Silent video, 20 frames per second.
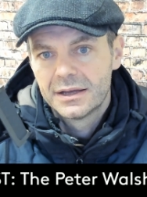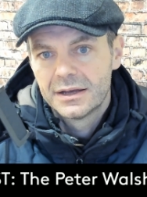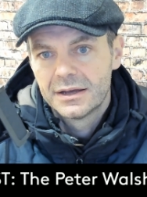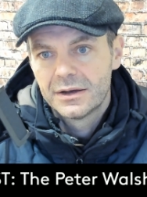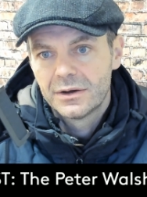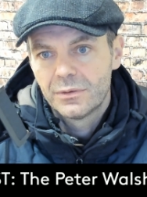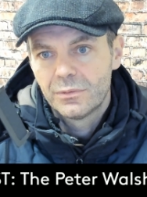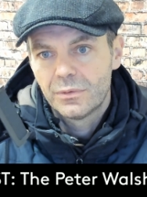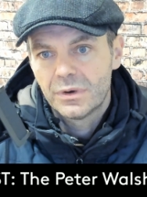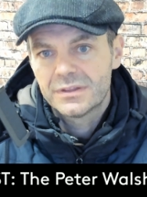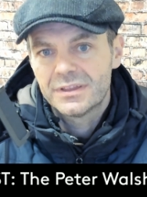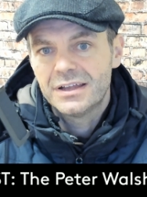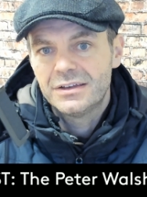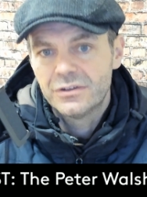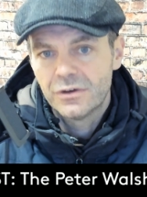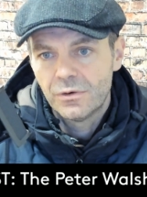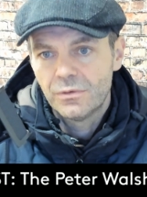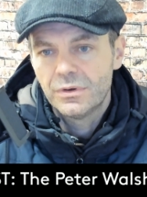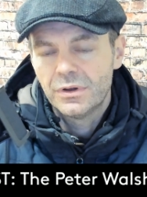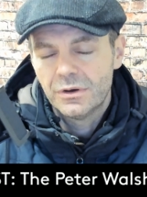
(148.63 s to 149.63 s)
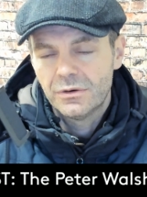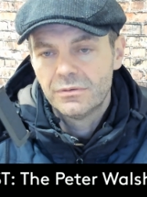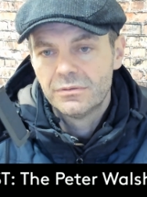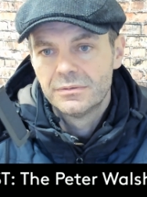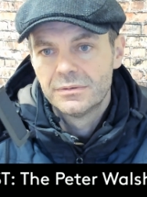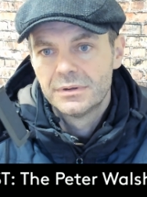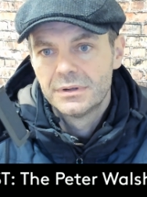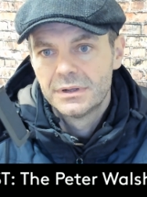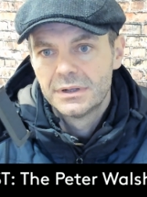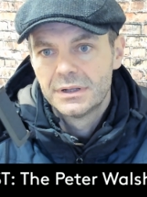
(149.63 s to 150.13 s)
what they don't know.
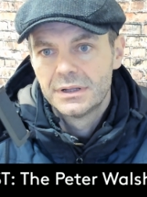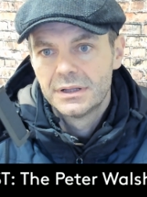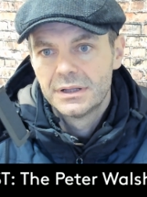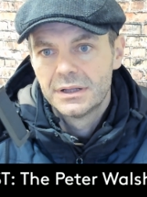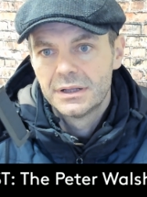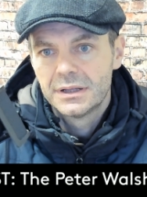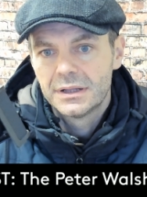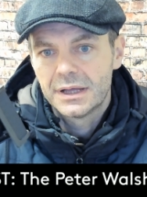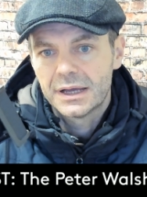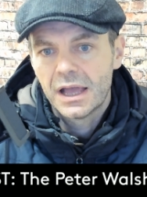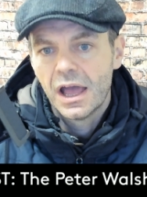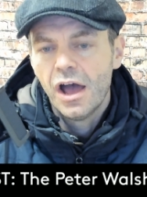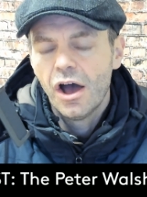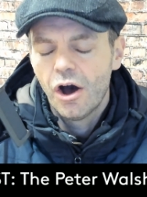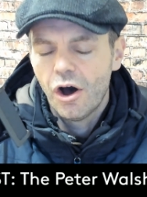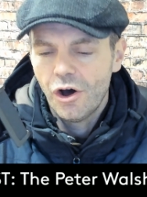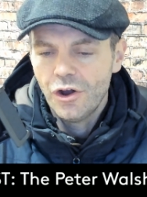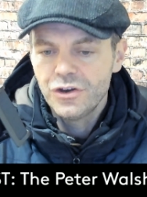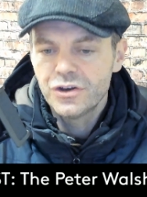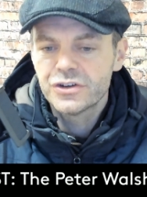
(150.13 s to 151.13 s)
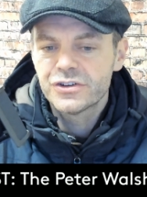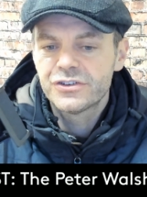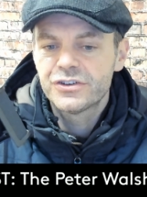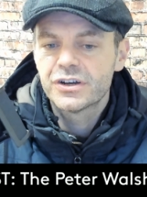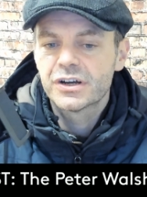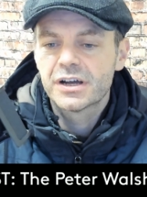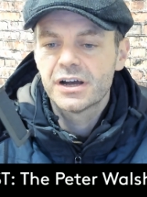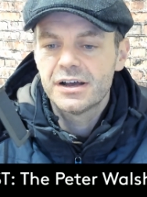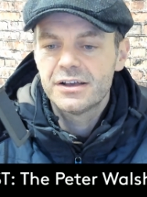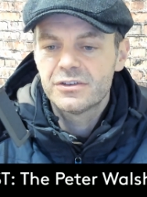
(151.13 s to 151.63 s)
Like, understeer
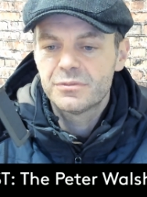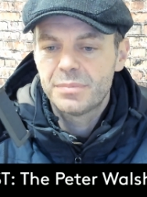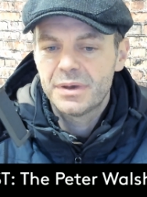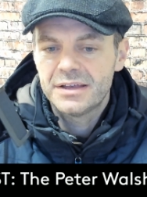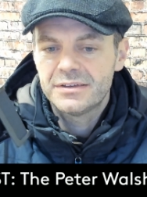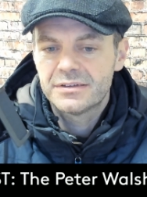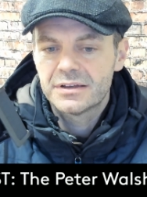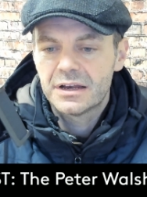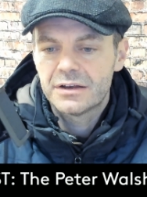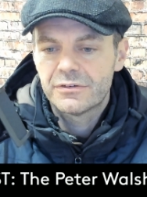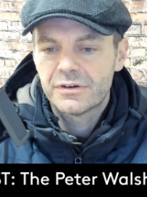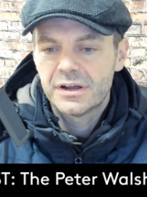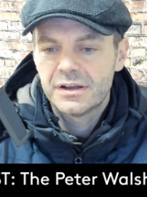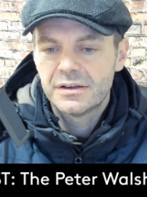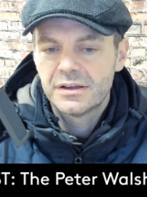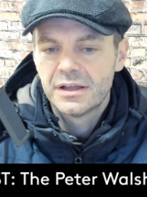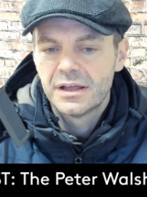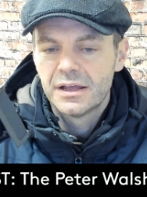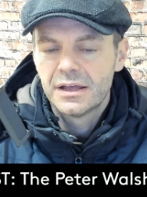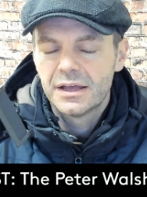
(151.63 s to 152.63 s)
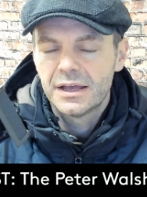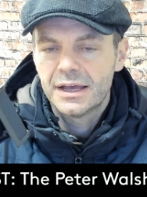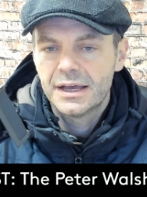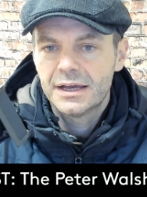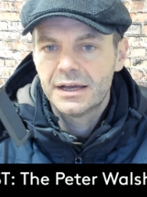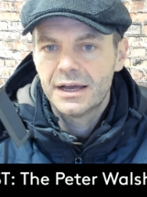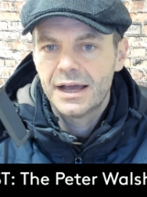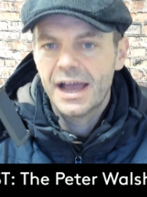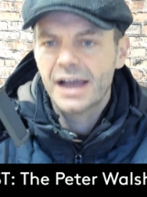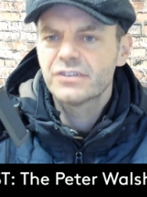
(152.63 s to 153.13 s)
guys, basically, right? Uh,
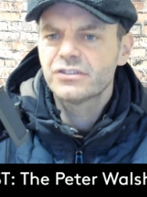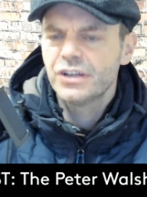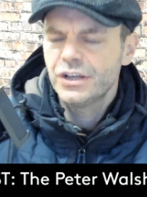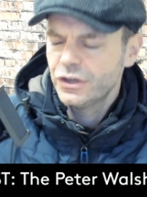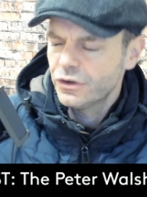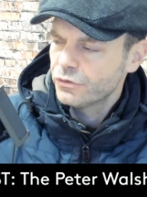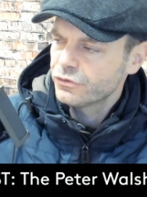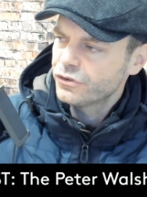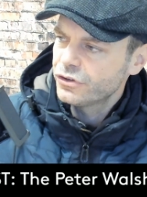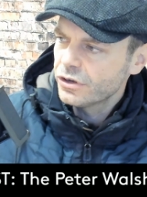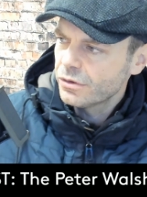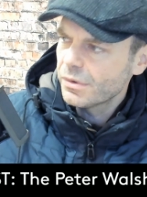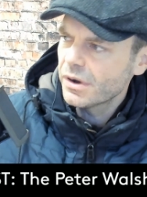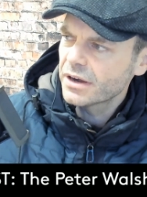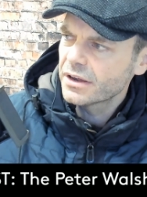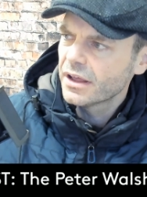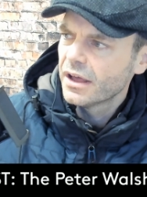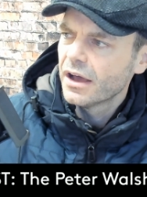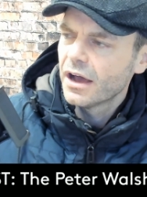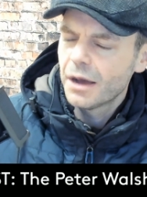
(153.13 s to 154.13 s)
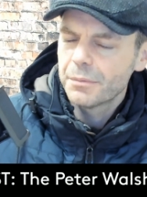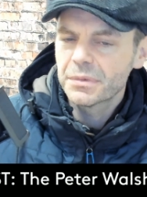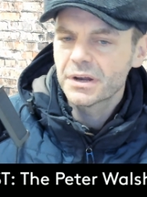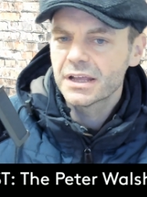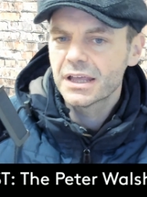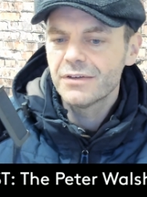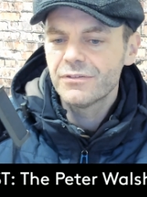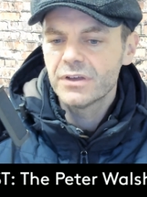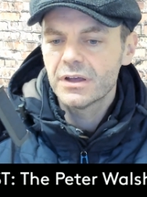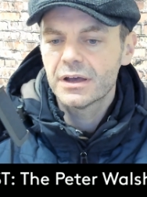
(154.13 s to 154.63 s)
actually, no. Do you know what? I'm going to
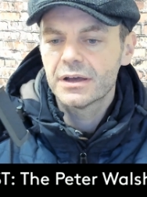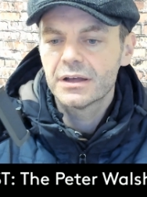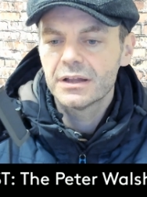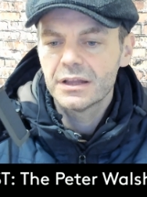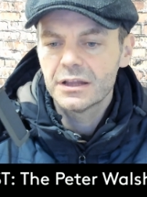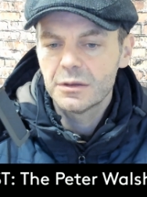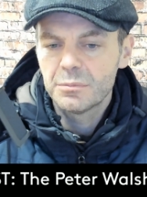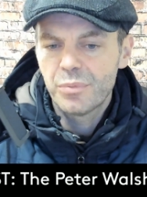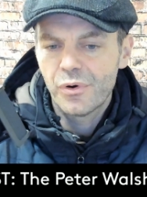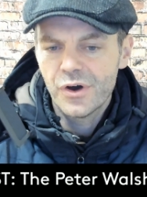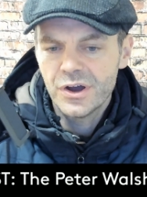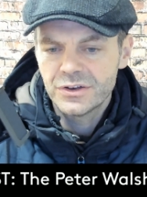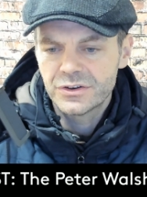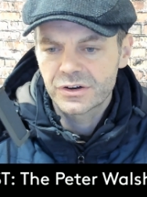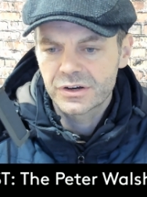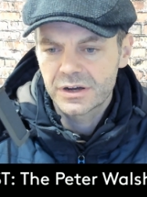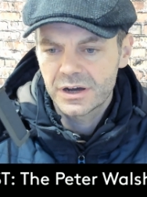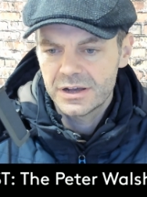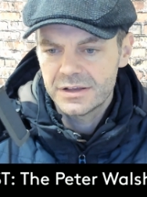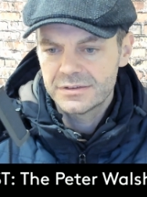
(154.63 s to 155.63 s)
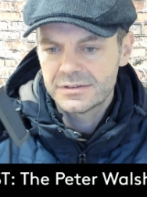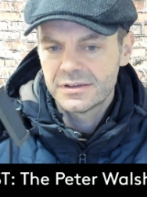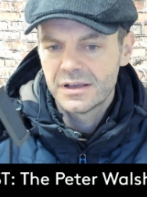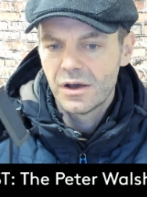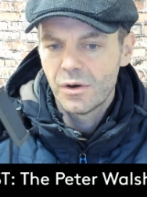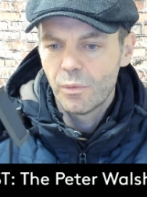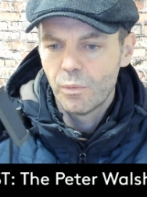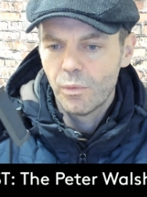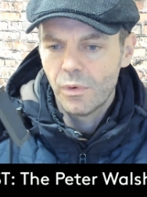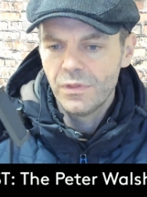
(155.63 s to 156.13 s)
give you a little pointer, guys.
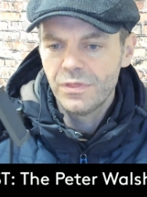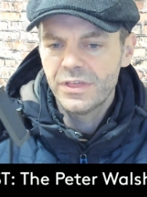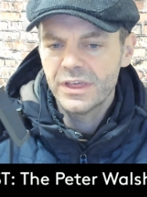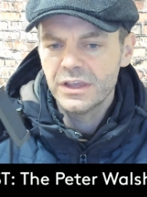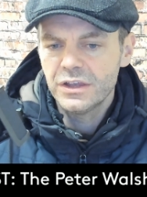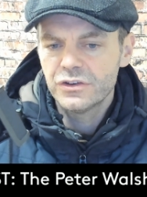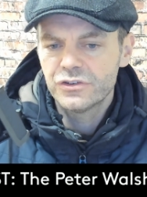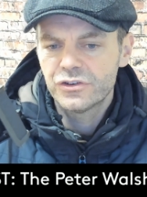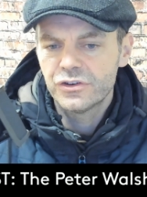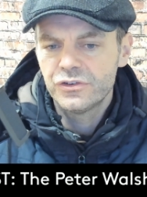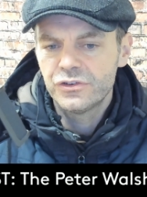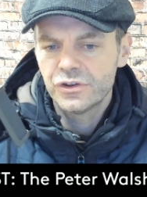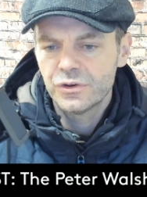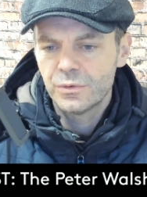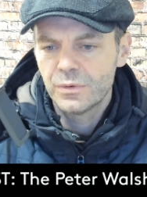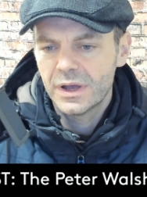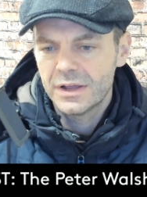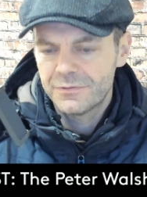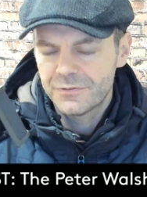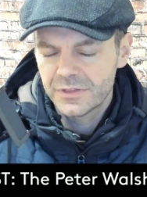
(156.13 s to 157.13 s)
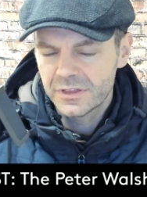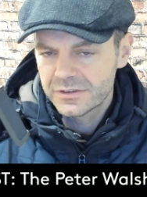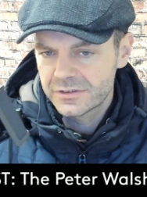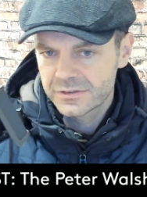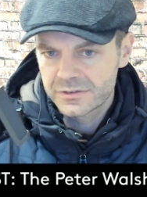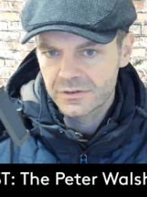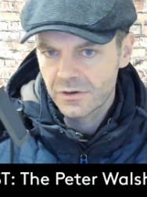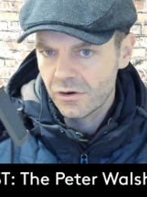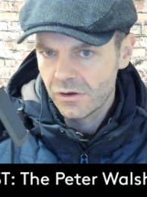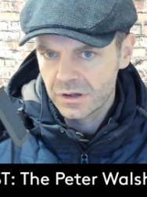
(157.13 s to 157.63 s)
One thing you should do, if this is
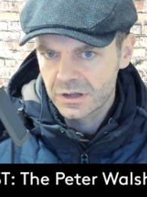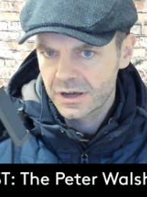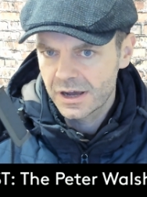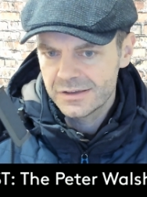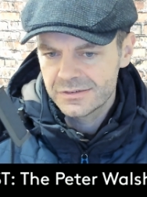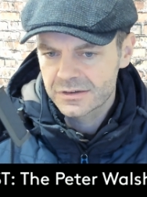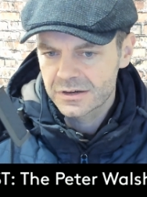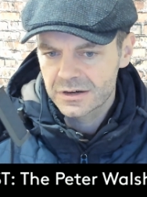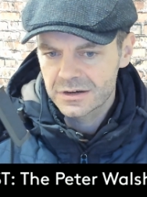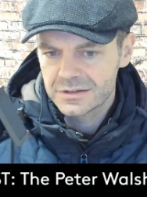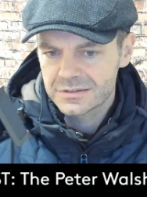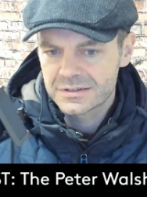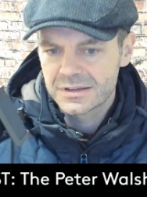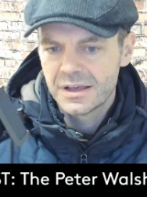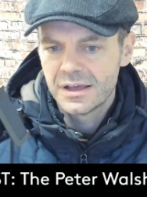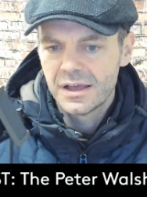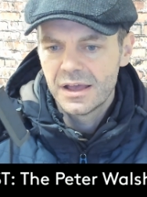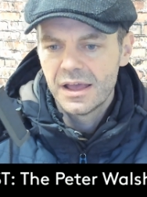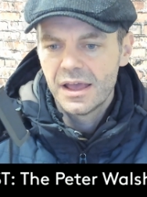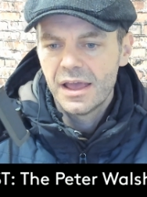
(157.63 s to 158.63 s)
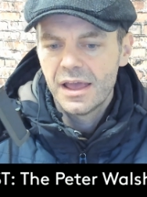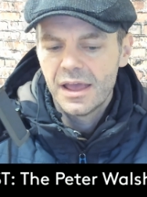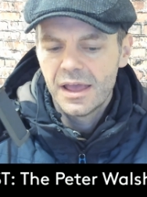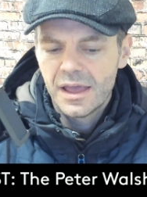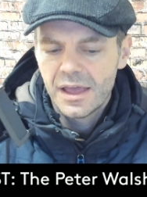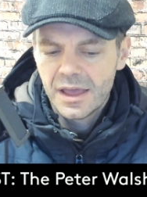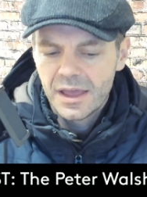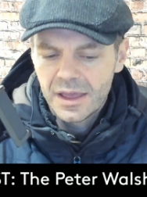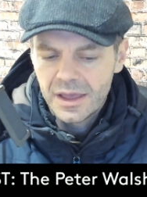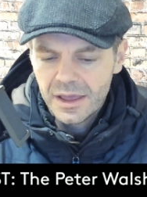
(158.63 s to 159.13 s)
all guys and girls,
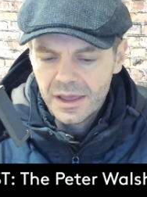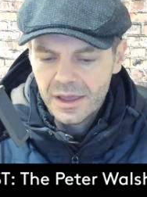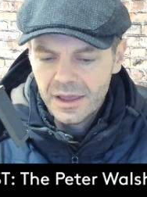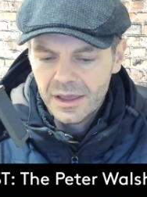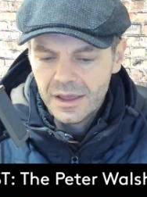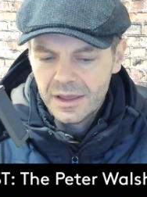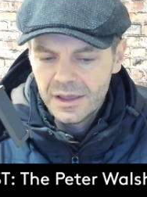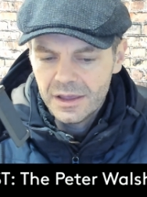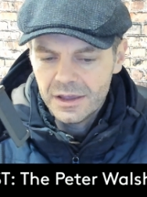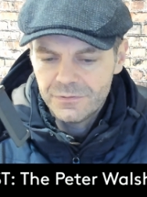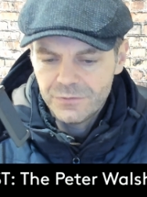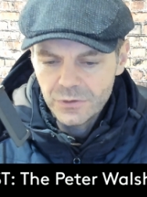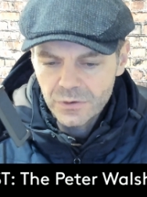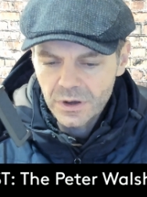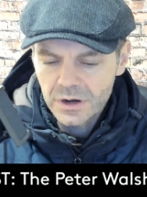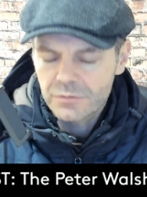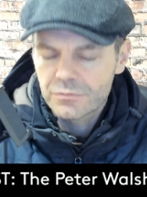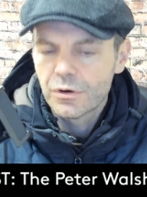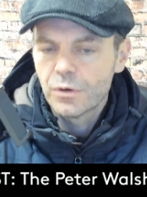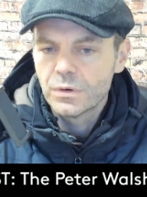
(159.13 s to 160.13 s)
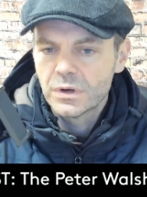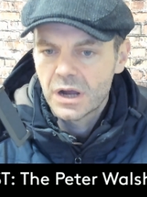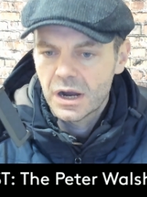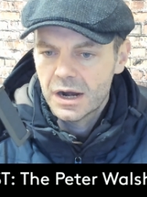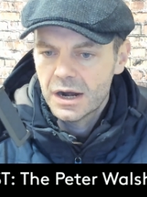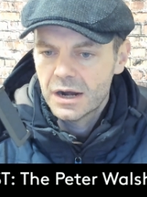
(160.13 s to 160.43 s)
if you got a road car,